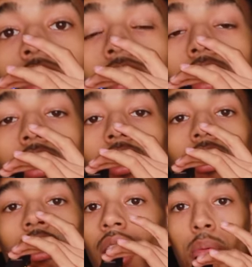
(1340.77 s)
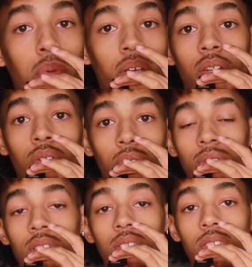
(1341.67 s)
to not being in the
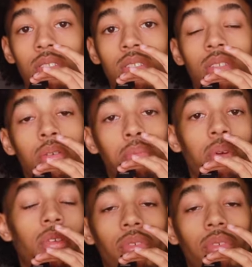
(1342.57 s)
rotation. But